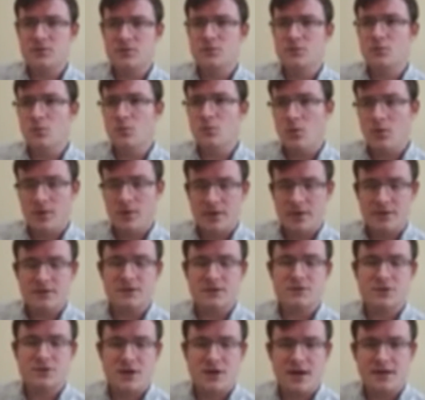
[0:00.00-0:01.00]
warrant a
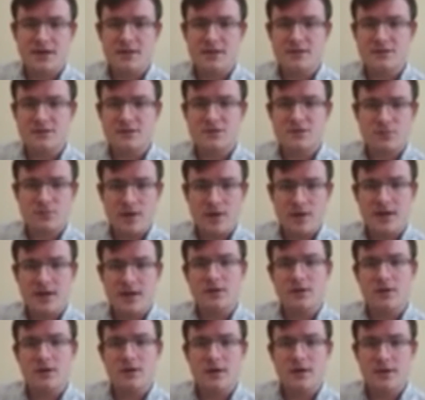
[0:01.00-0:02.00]
Chinese strike
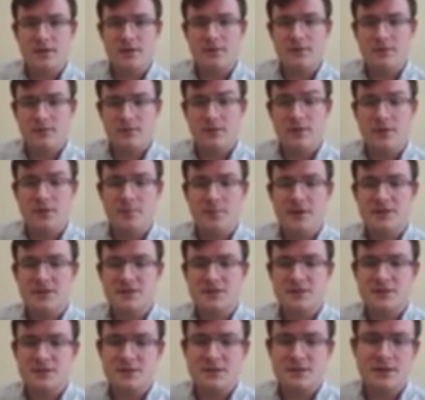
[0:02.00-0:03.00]
on the bases
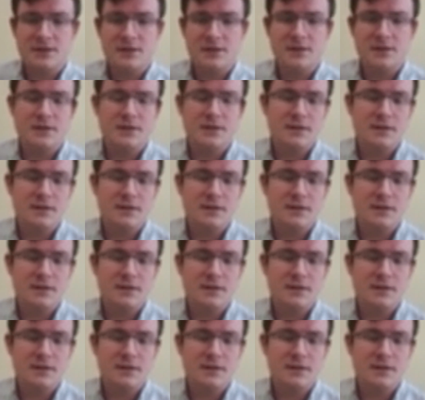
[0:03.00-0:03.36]
there.